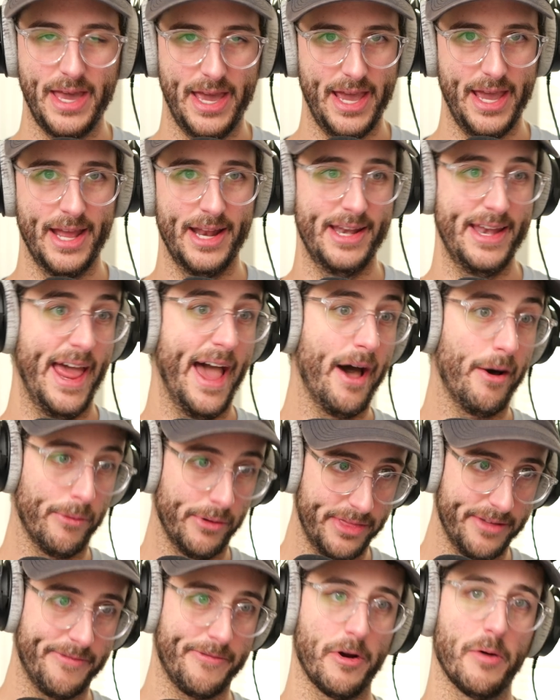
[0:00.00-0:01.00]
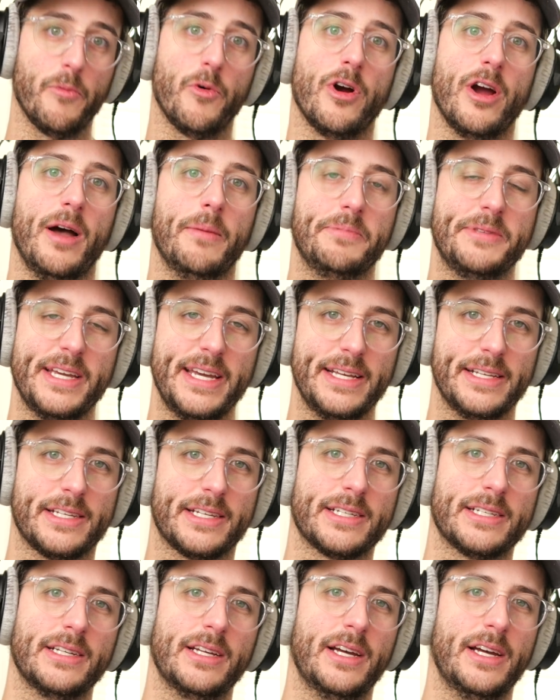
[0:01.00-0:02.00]
And now with the firmware
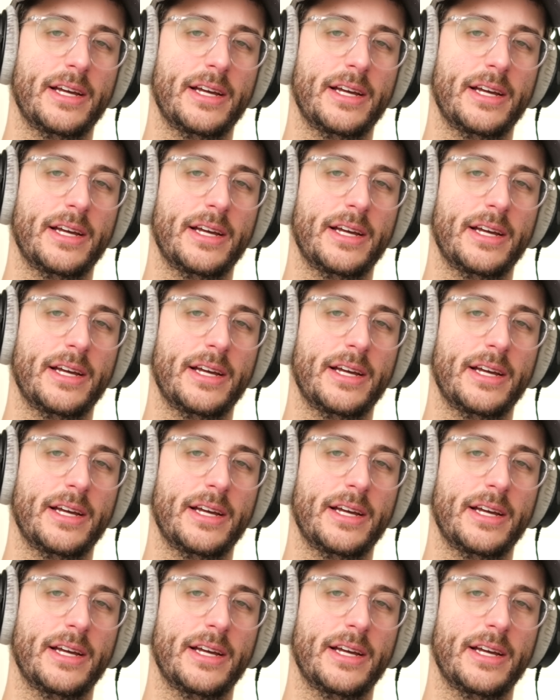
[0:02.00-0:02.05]
updates,